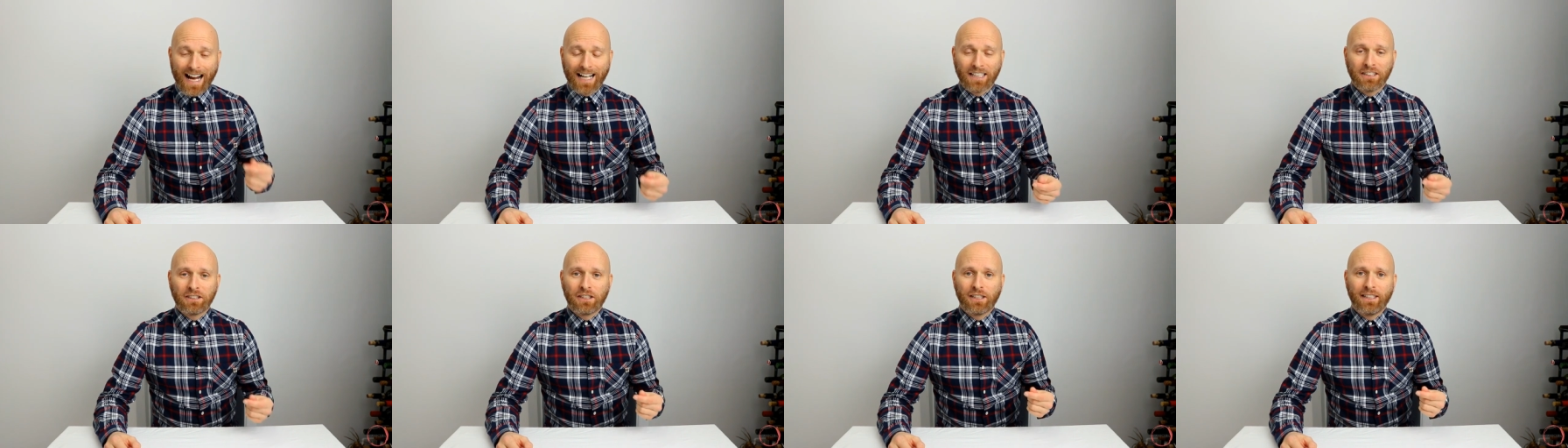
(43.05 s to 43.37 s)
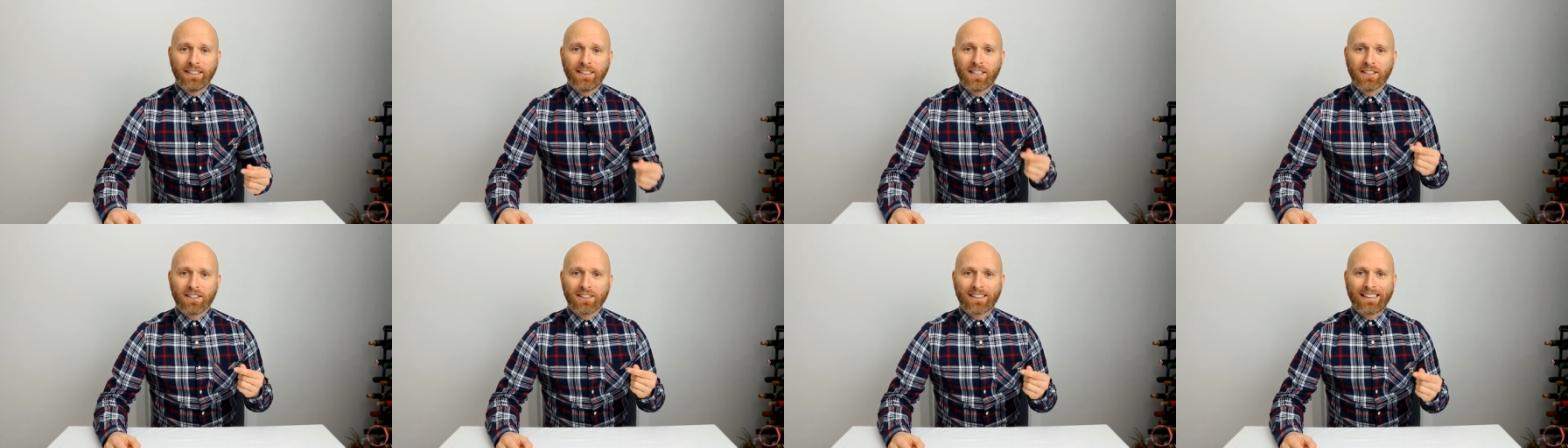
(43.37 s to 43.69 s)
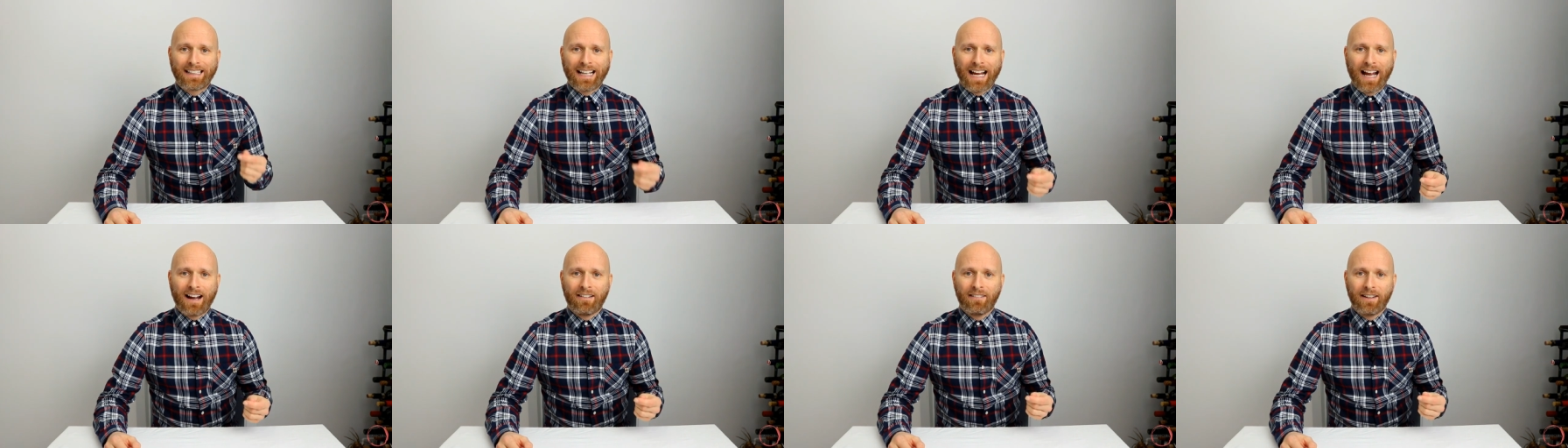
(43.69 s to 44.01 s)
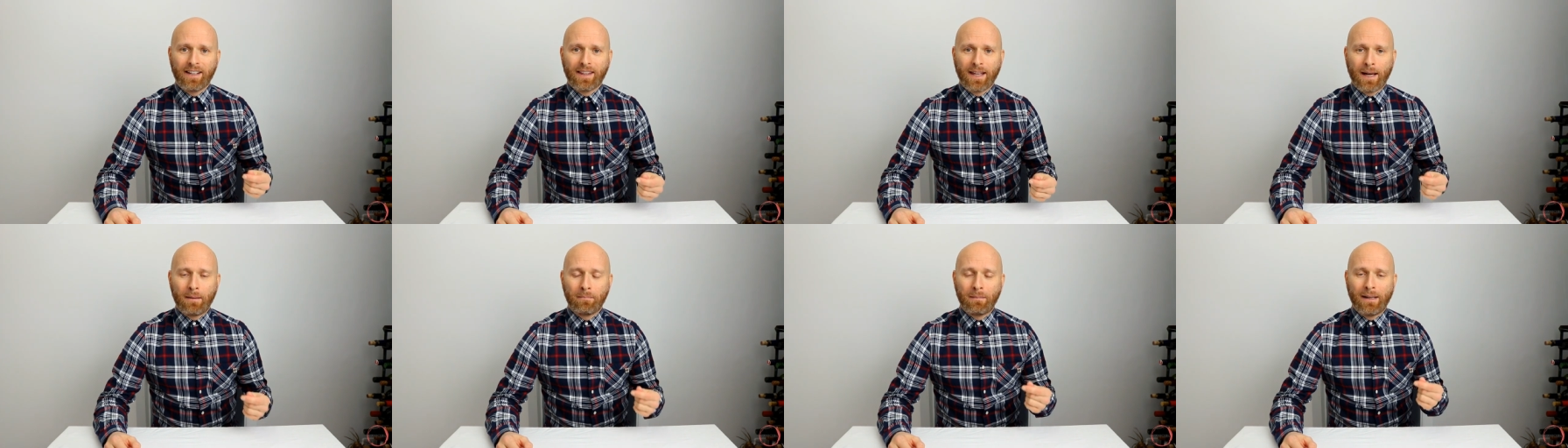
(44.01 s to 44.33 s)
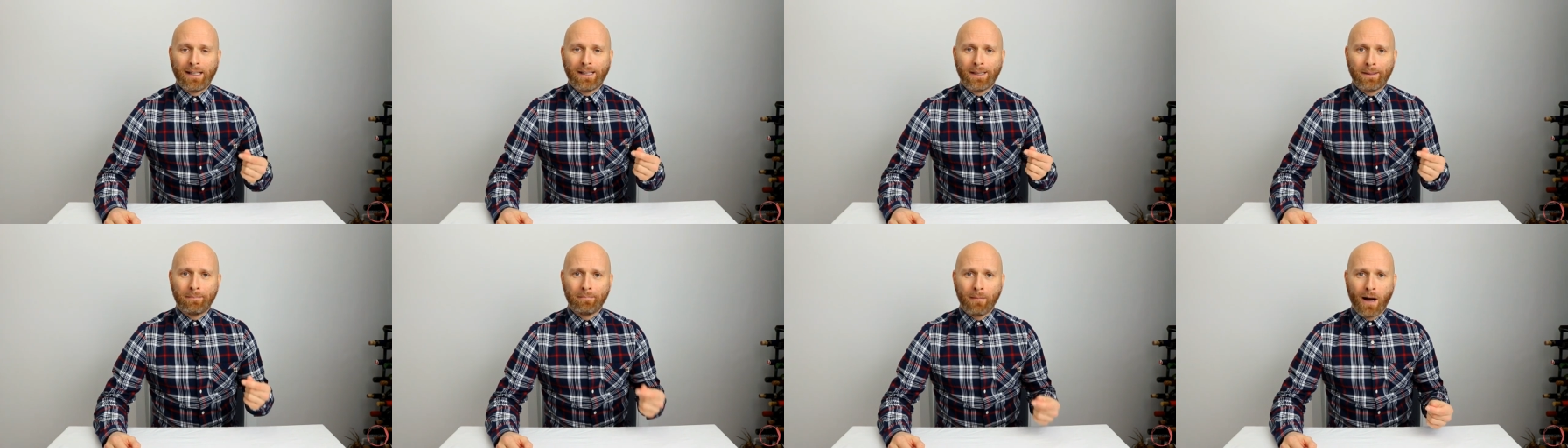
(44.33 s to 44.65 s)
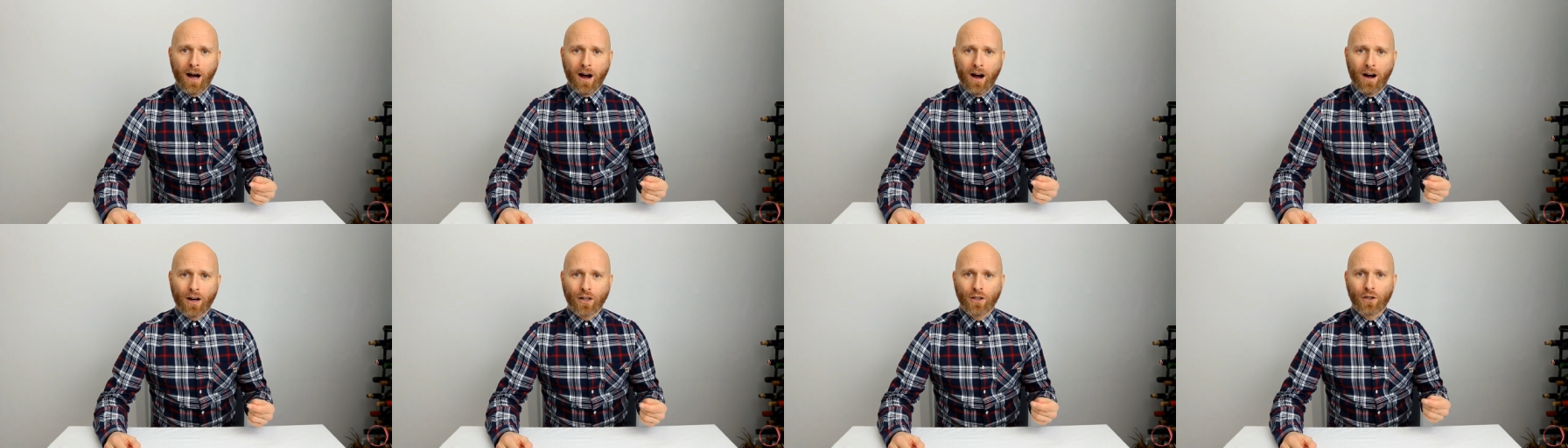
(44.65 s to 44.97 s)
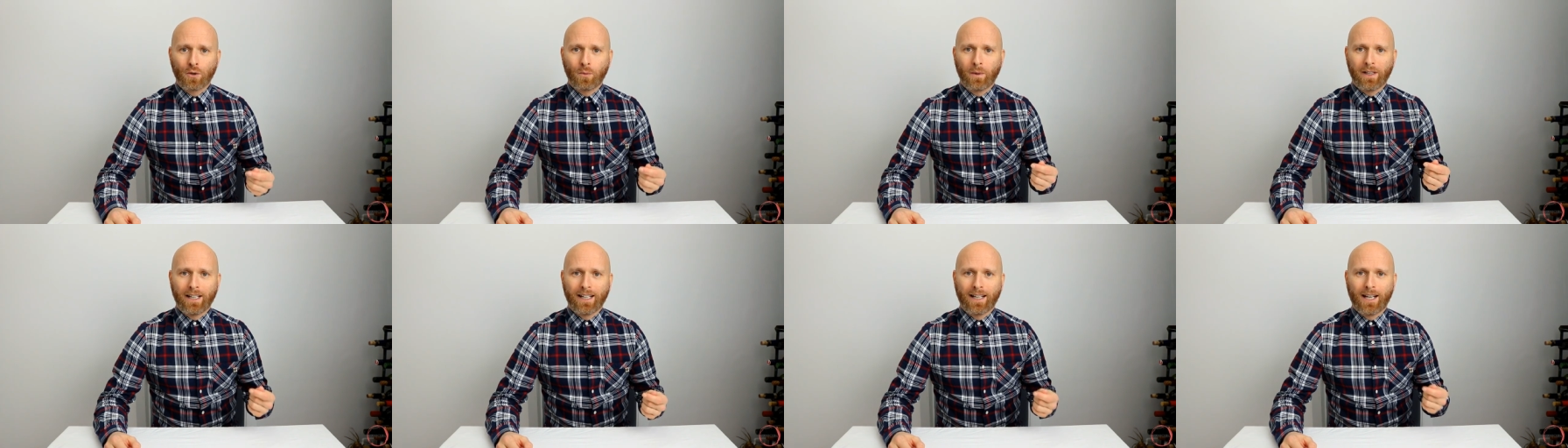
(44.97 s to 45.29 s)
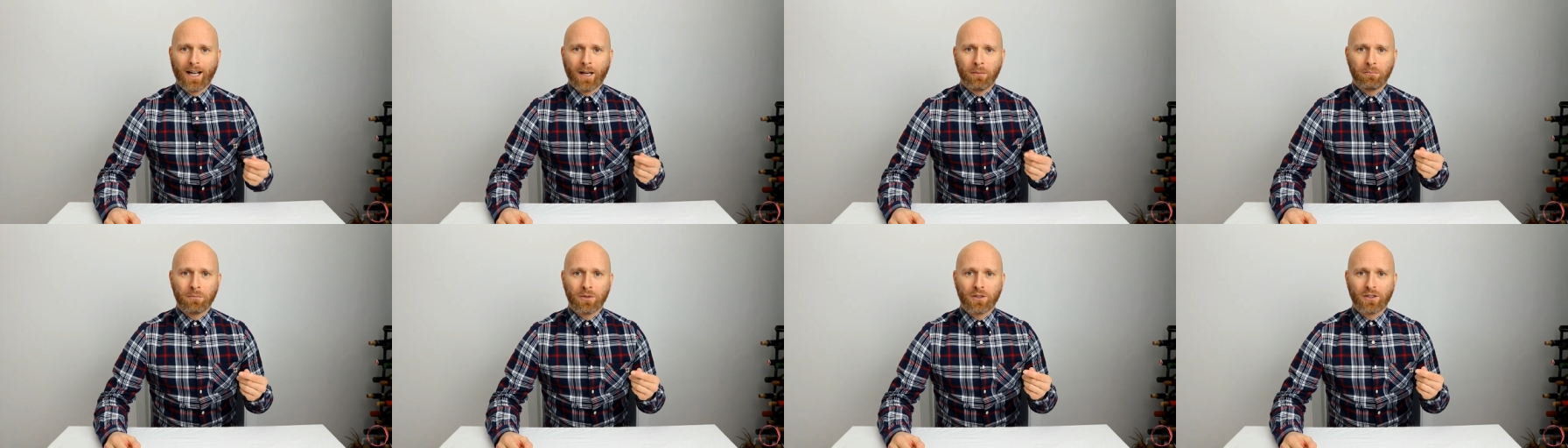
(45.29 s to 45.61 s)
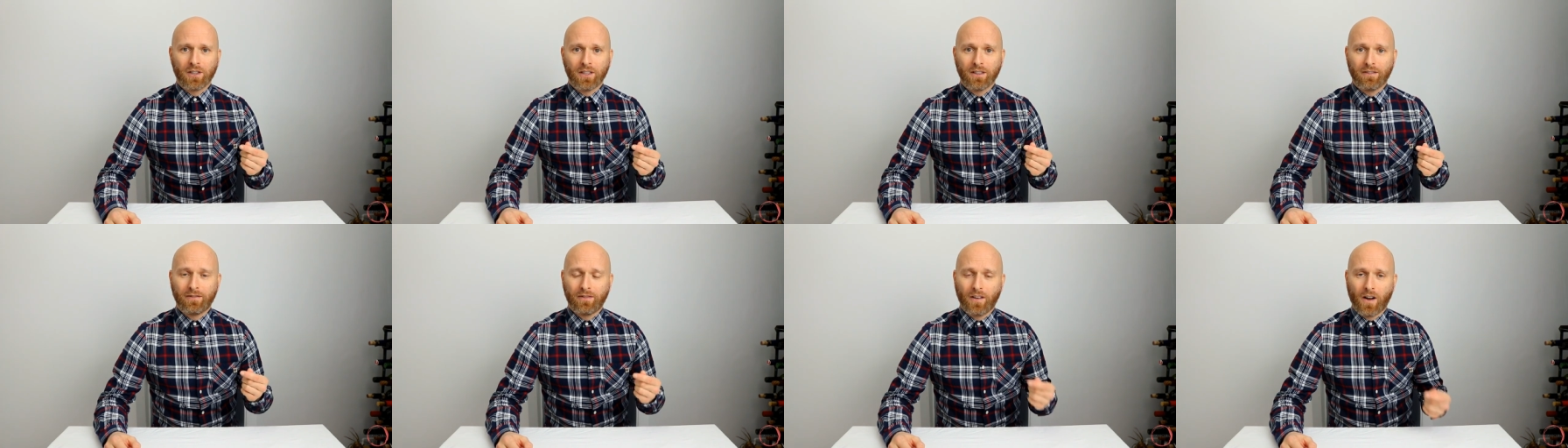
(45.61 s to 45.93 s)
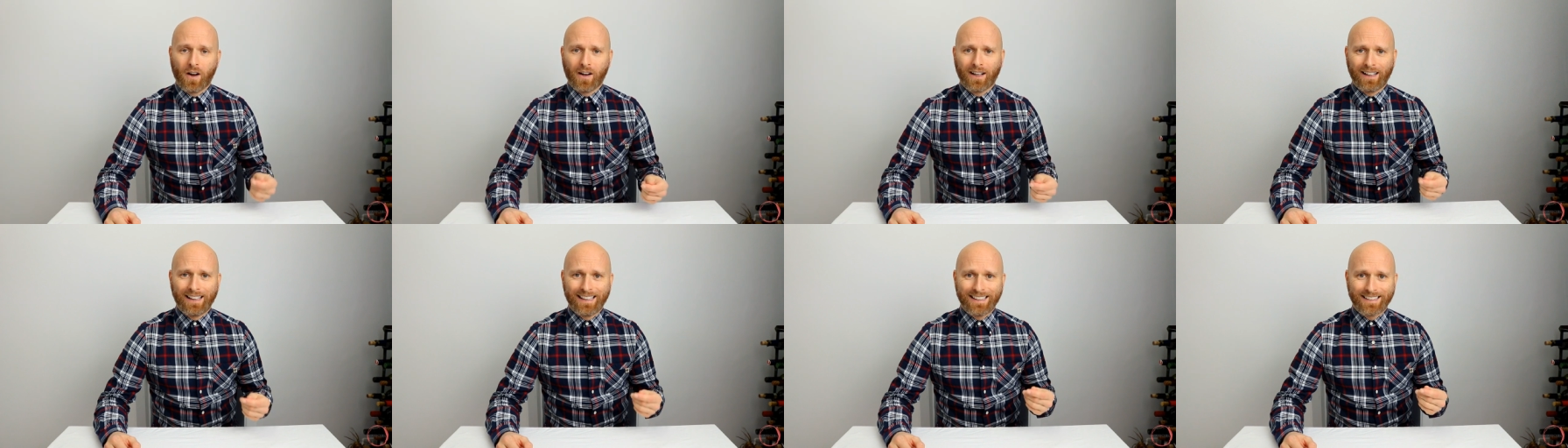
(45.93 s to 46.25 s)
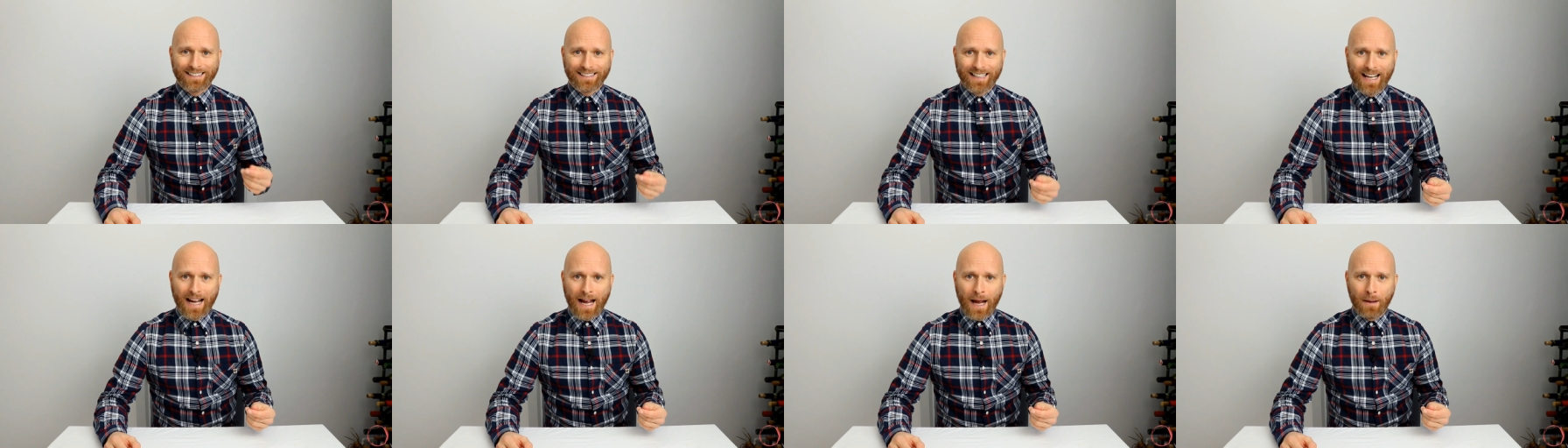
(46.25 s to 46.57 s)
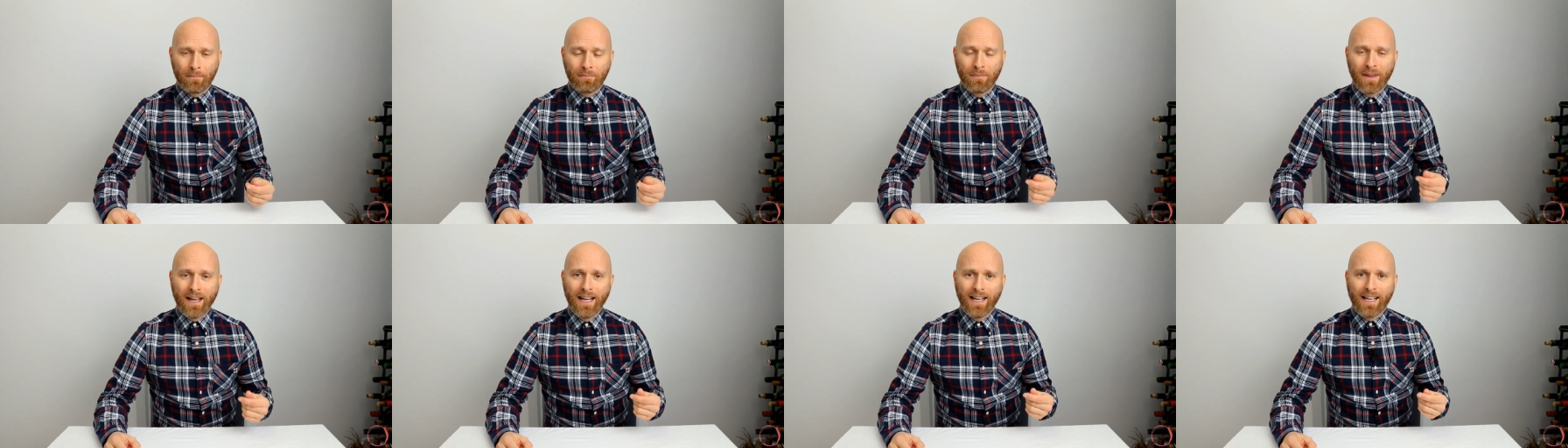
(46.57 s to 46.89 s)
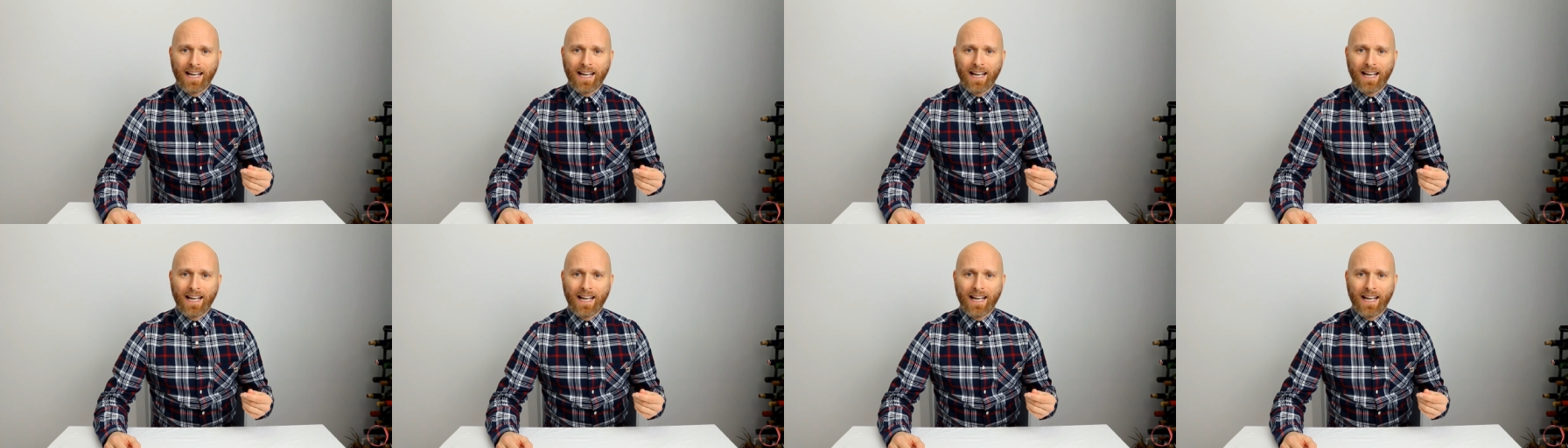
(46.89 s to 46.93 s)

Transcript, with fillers: actually doesn't carry that many marks when it comes to the final exam.